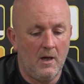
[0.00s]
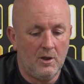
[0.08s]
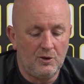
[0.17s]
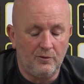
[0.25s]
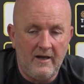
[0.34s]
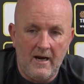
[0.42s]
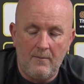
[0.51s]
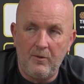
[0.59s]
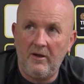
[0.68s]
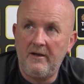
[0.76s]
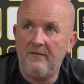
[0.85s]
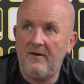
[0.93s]
So do I
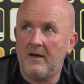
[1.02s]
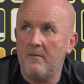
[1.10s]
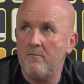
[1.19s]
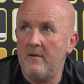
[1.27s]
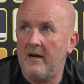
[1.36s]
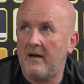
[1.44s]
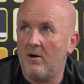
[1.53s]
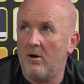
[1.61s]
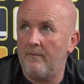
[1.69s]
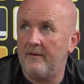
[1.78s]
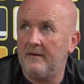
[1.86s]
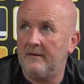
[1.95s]
believe you can make
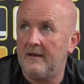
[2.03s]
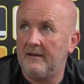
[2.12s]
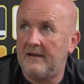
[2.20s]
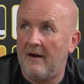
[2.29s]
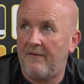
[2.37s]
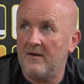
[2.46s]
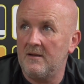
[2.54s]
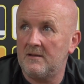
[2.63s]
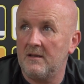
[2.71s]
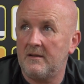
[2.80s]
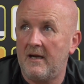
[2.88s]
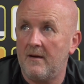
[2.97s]
up the difference
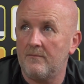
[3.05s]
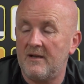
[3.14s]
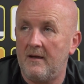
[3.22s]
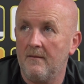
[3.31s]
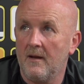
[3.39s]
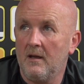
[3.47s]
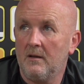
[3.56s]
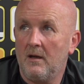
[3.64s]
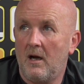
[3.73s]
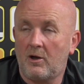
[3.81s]
in terms of a